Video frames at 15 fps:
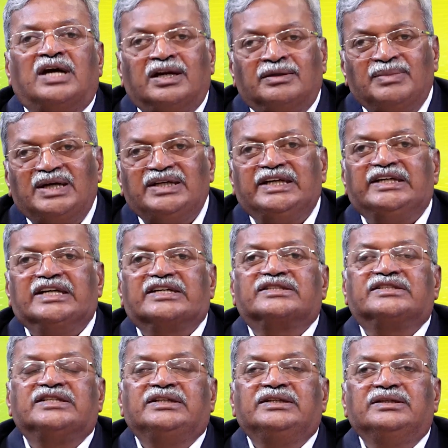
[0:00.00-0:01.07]
thermal
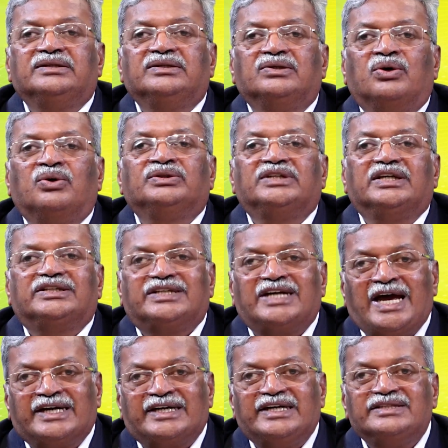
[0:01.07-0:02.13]
energy on the
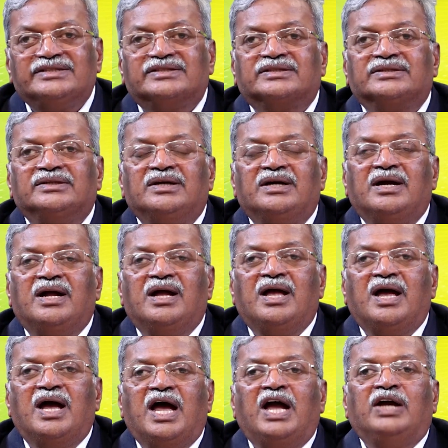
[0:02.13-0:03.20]
terrace
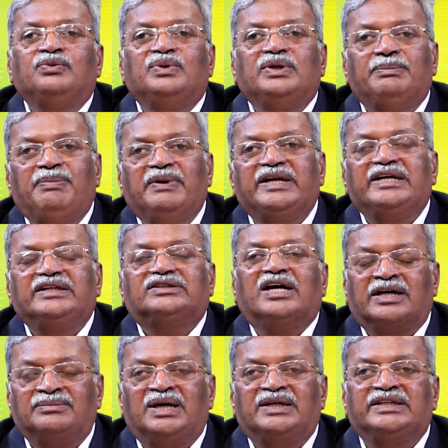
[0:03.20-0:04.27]
and we bring
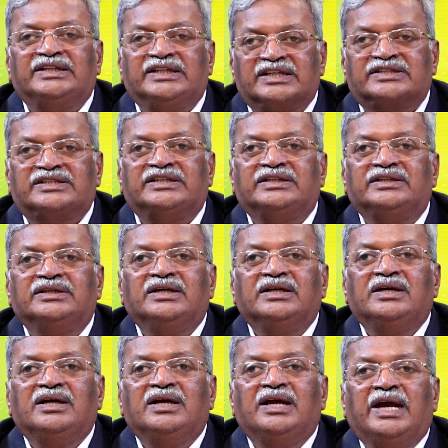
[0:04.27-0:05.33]
thermal energy
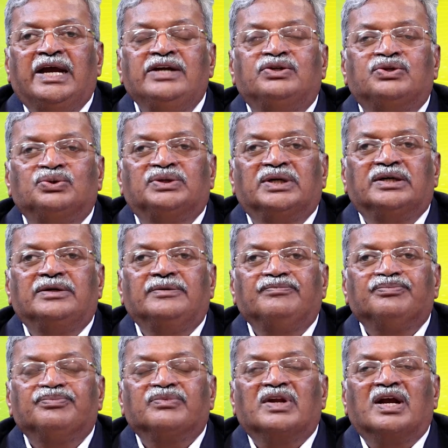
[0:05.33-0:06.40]
into the
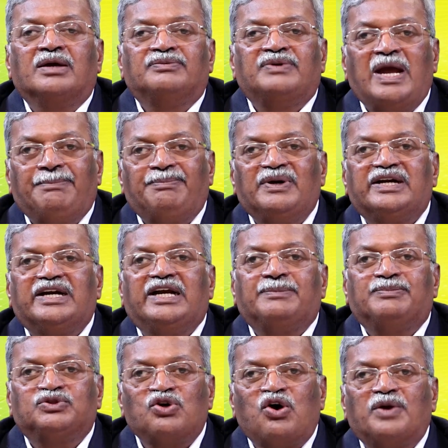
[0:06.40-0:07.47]
vapor
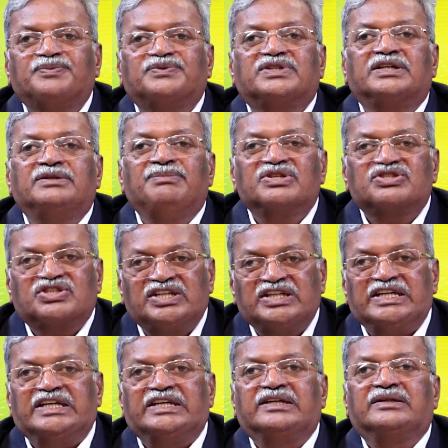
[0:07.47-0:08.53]
absorption
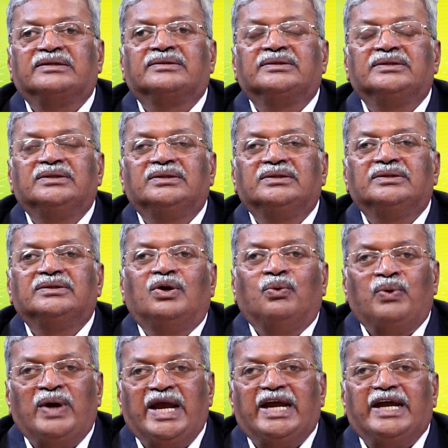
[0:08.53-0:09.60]
machine,
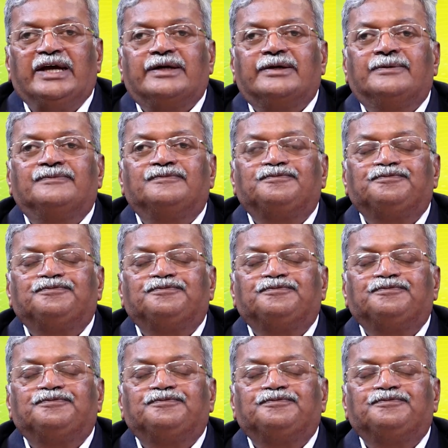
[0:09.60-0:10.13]
where